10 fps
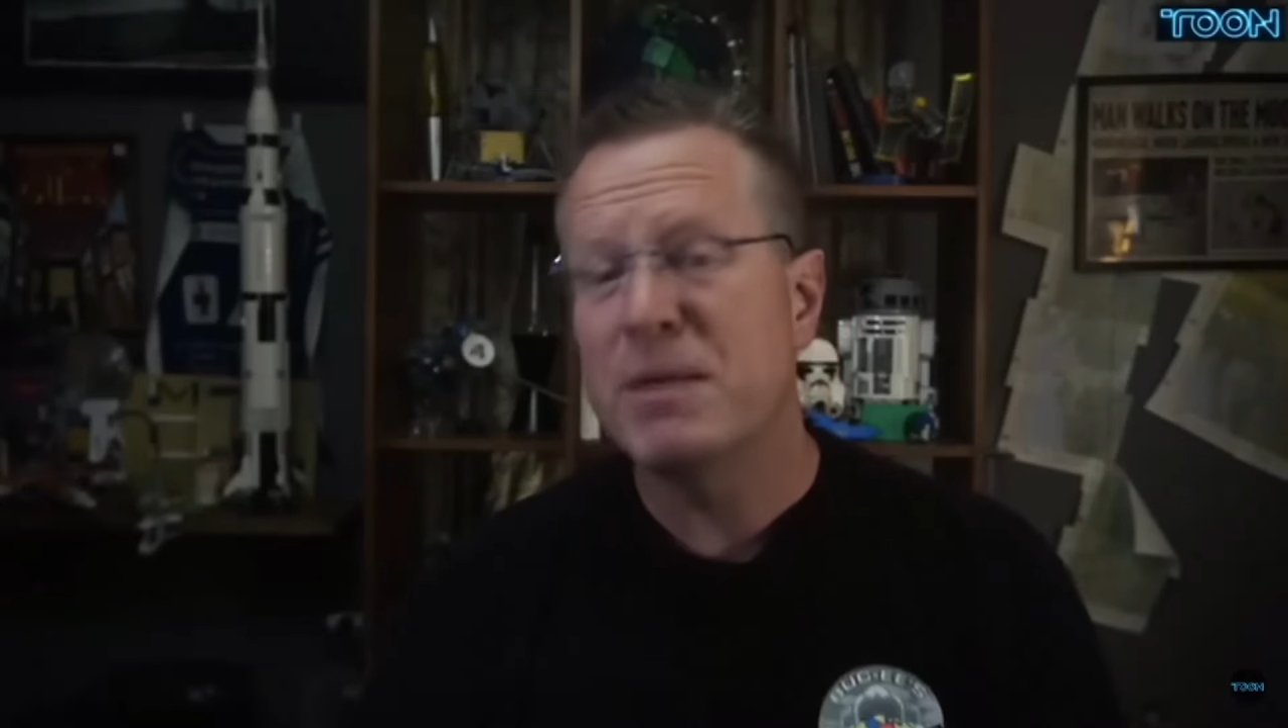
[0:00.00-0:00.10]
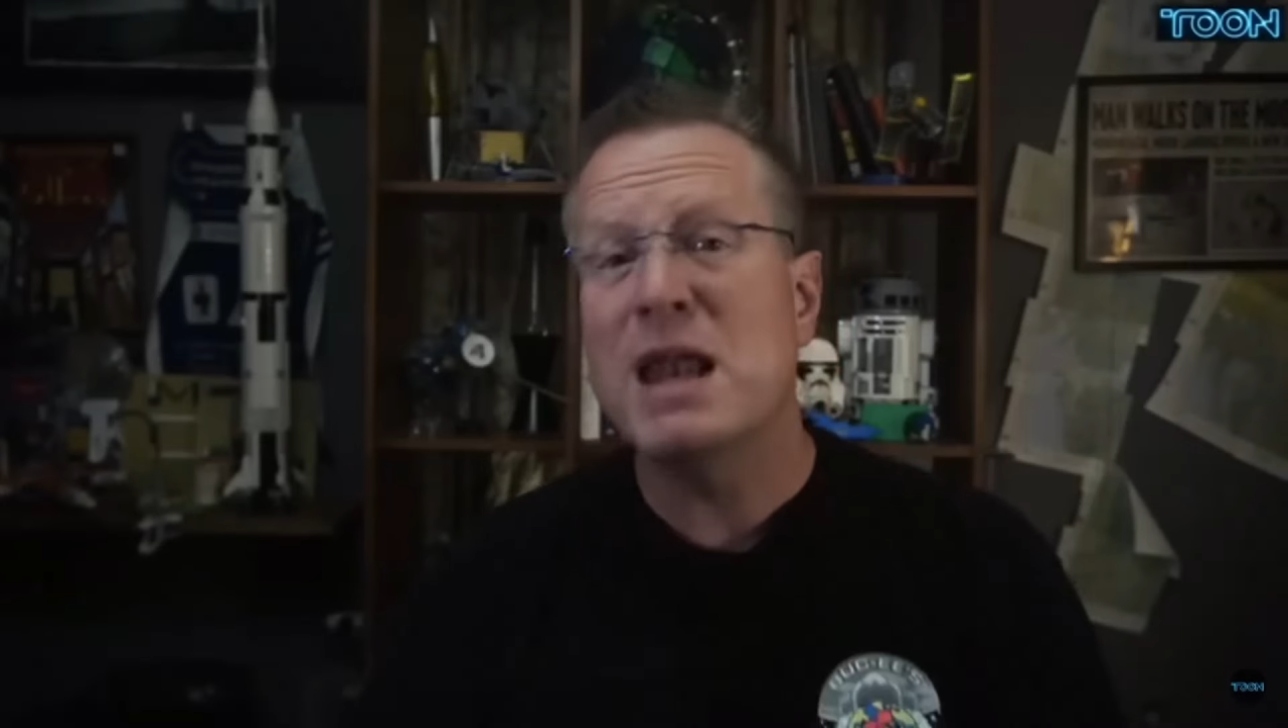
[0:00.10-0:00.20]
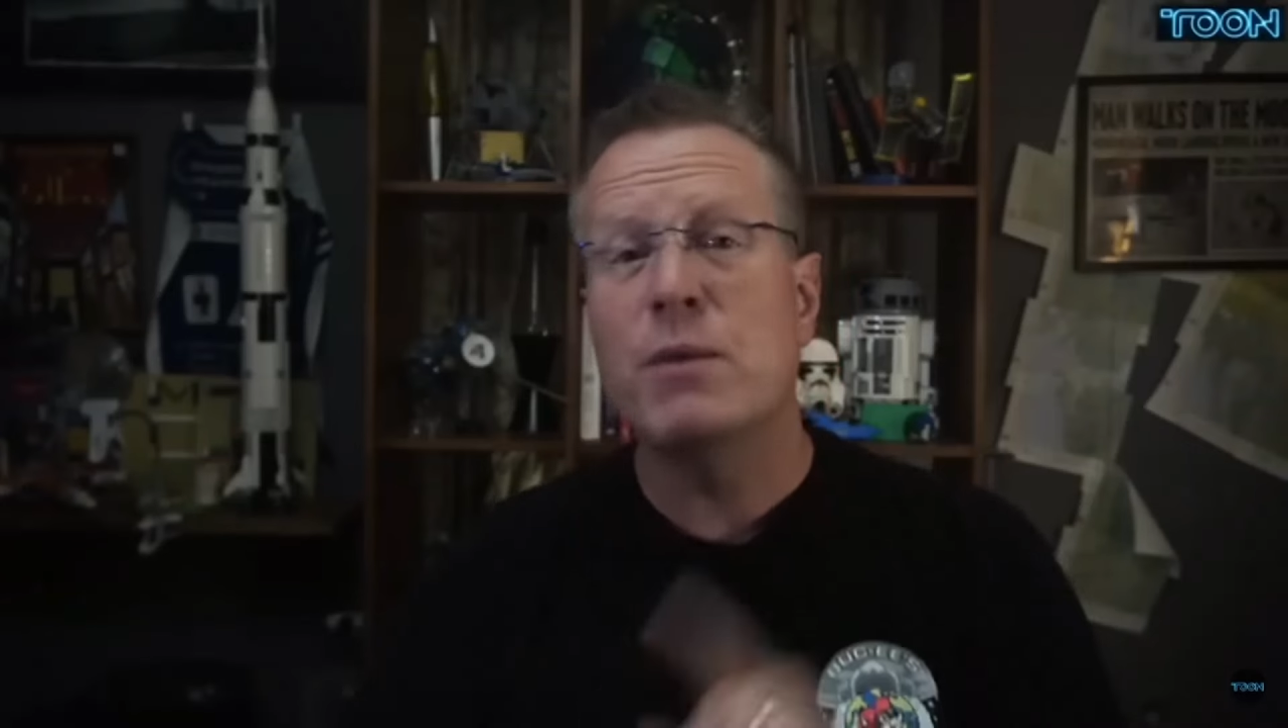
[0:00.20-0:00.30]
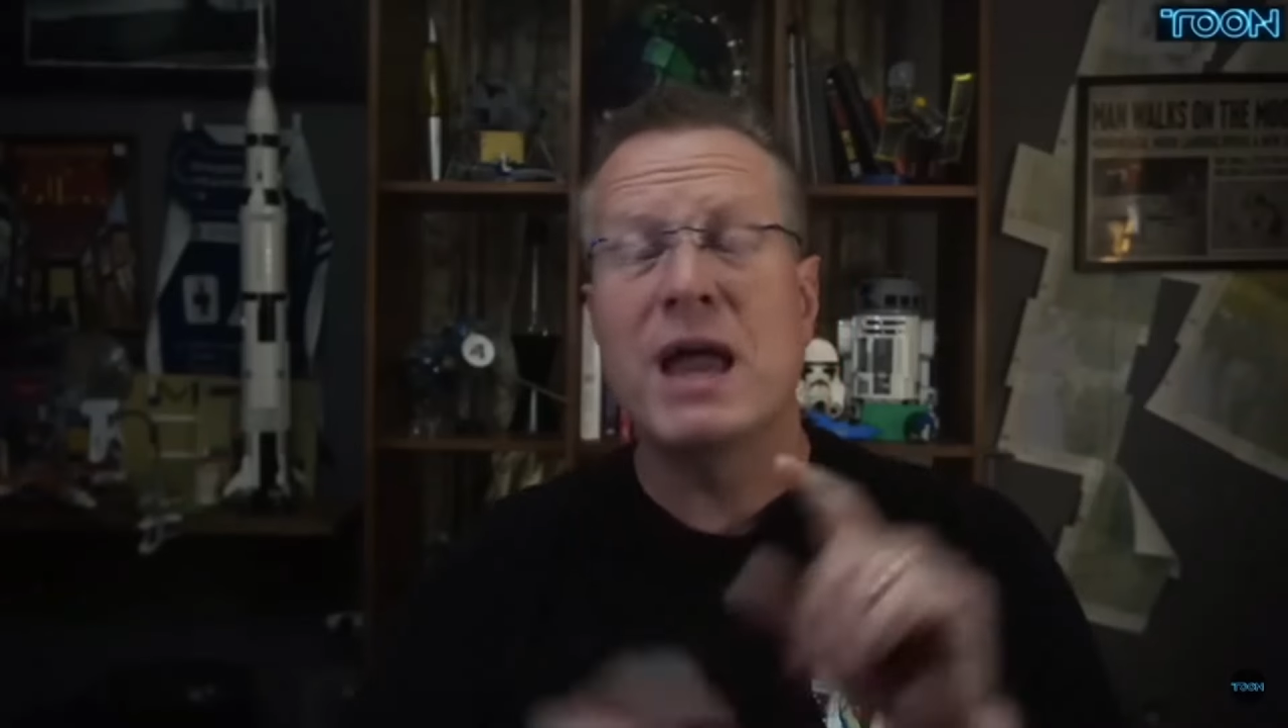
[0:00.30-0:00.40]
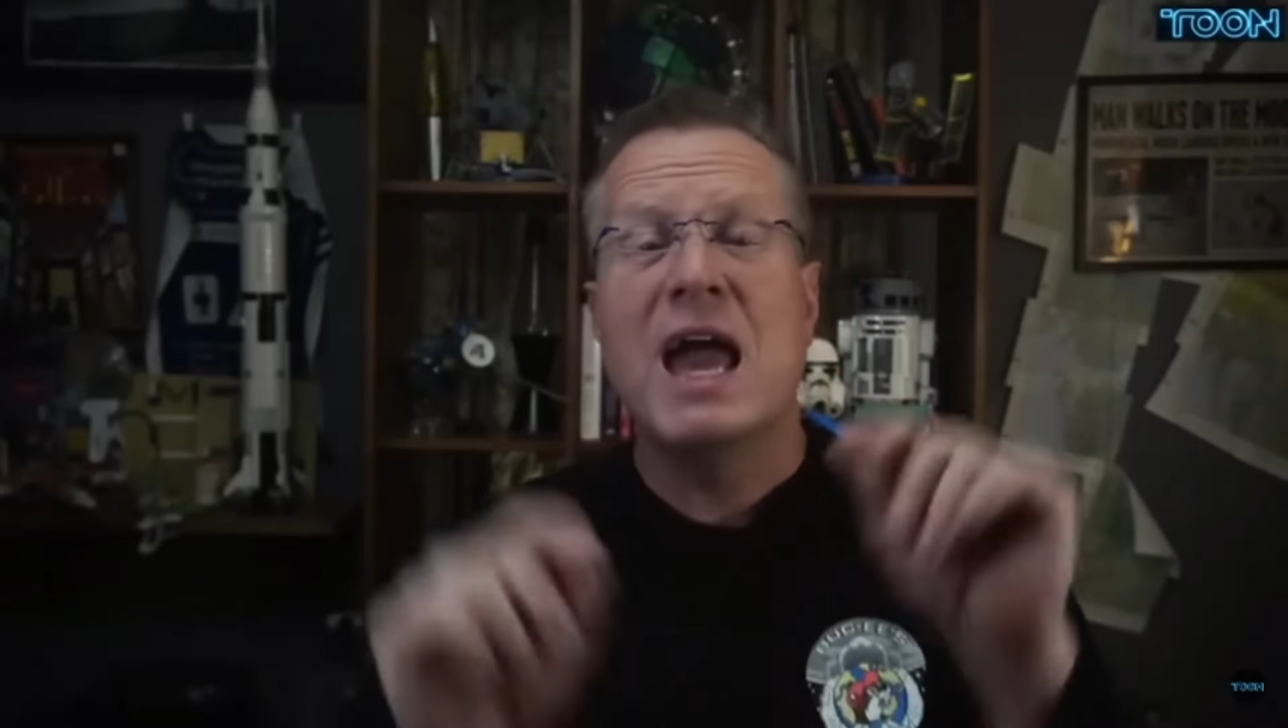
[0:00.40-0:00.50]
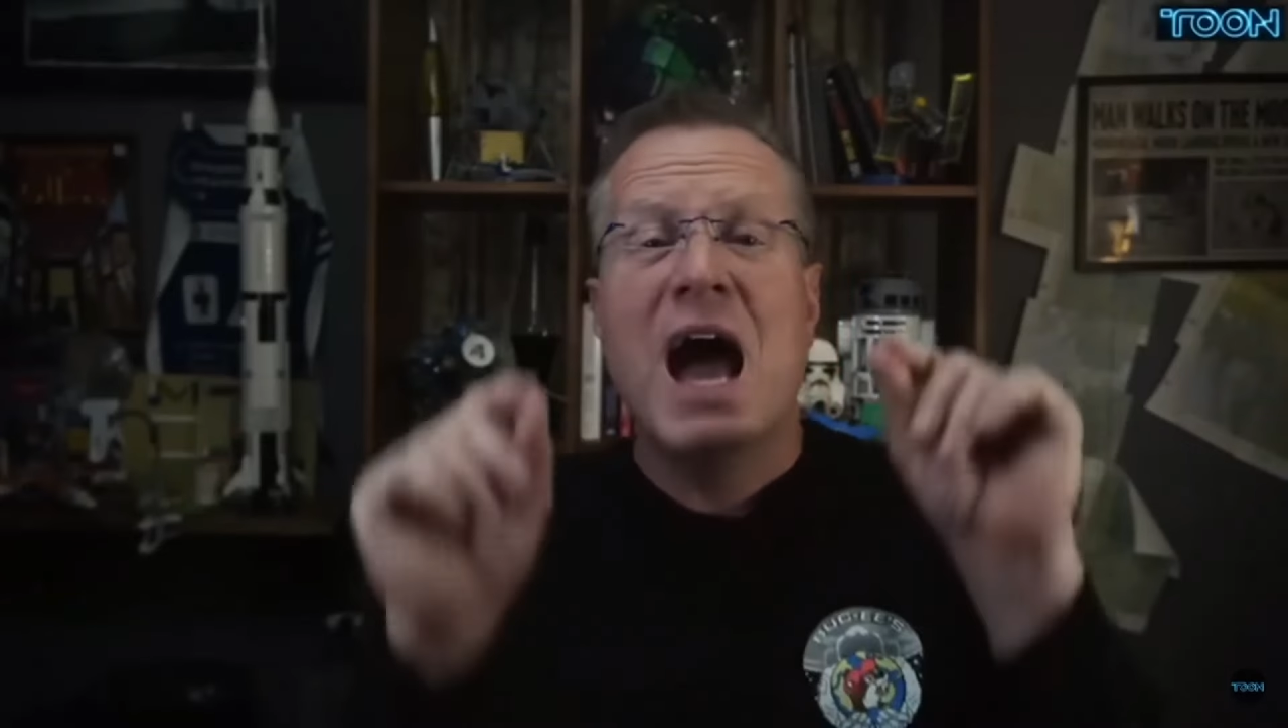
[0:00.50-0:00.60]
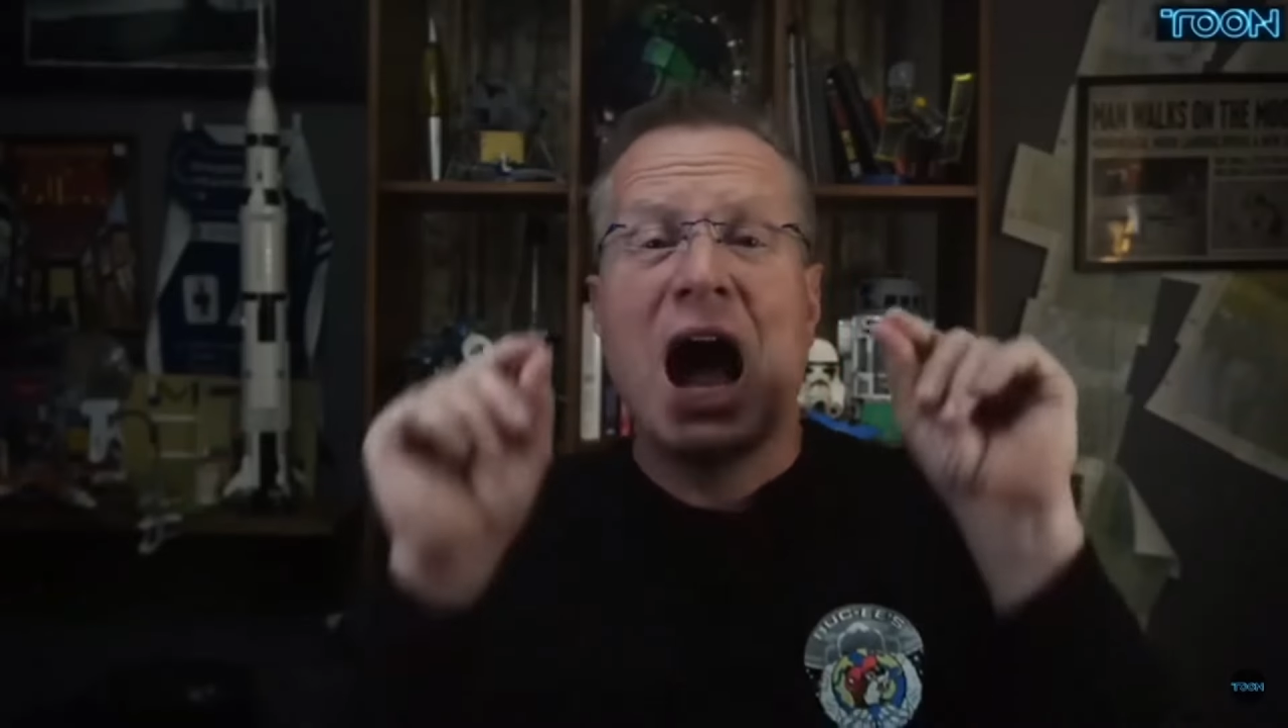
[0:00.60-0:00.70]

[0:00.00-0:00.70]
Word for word: Anyway,